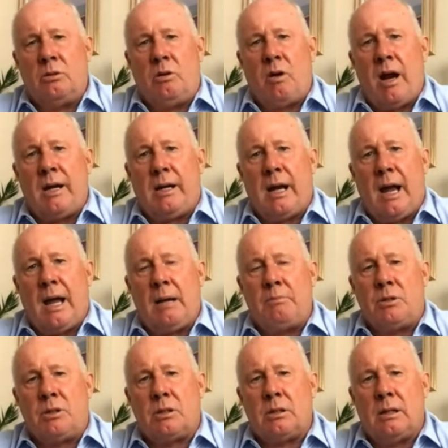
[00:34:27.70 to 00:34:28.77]
great
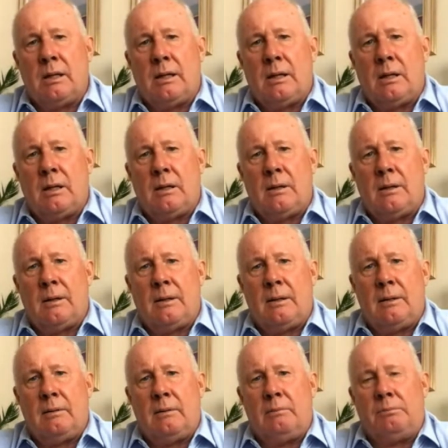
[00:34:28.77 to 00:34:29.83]
games,
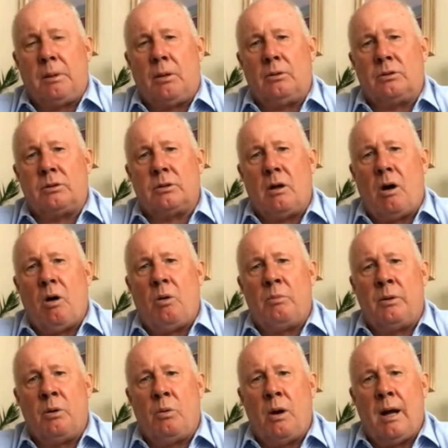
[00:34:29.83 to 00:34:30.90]
both
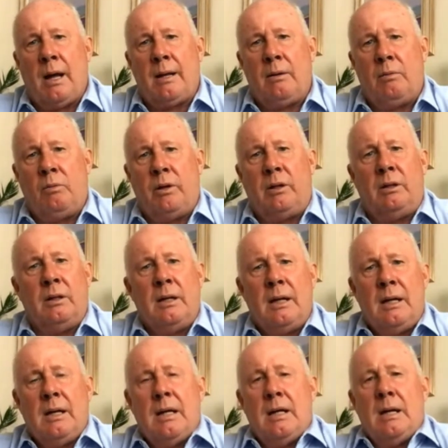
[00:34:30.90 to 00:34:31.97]
home and away. We
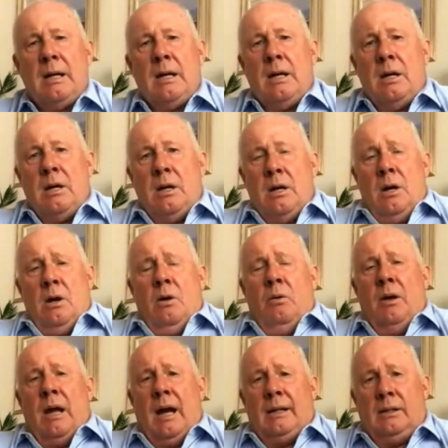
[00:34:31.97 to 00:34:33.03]

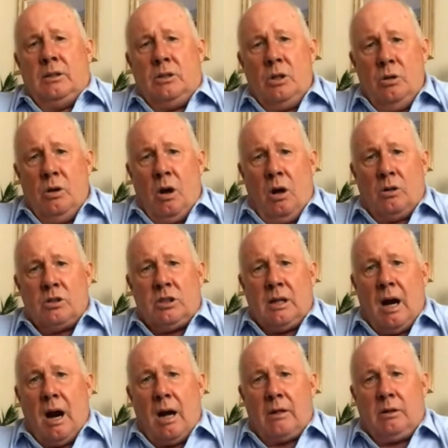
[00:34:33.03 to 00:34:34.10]
had a two-goal
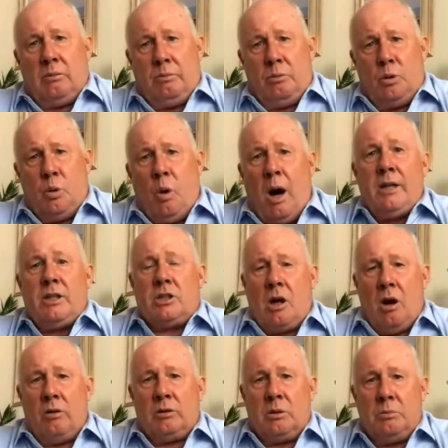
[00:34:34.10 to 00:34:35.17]
start twice
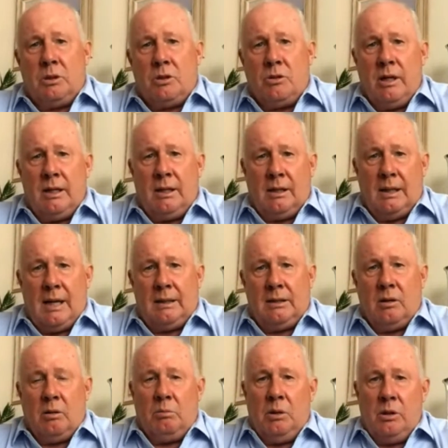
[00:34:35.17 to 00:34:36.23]
going to Madrid and
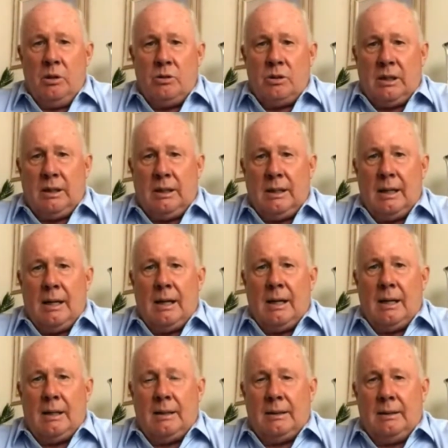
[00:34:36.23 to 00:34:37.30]
ended up losing.
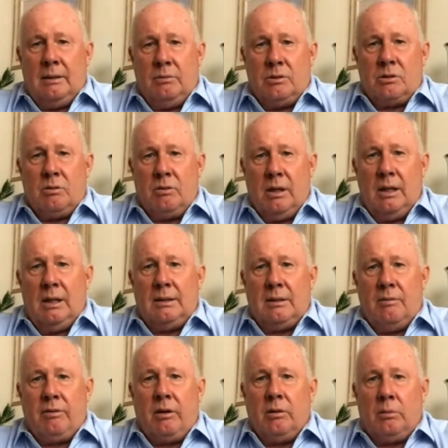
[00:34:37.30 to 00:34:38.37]
It was a really
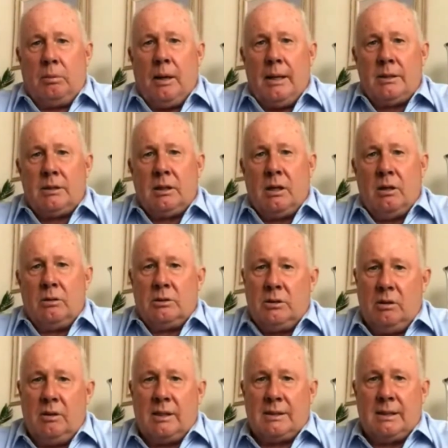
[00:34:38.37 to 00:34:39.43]
difficult place to go
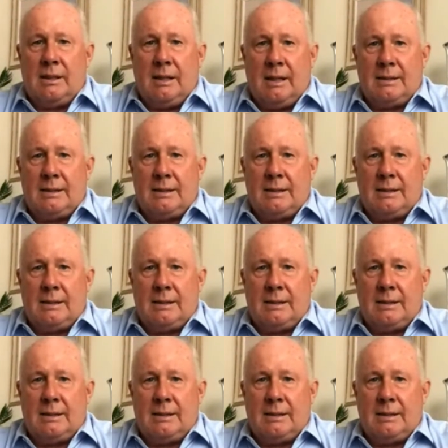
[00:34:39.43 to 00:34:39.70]
to, as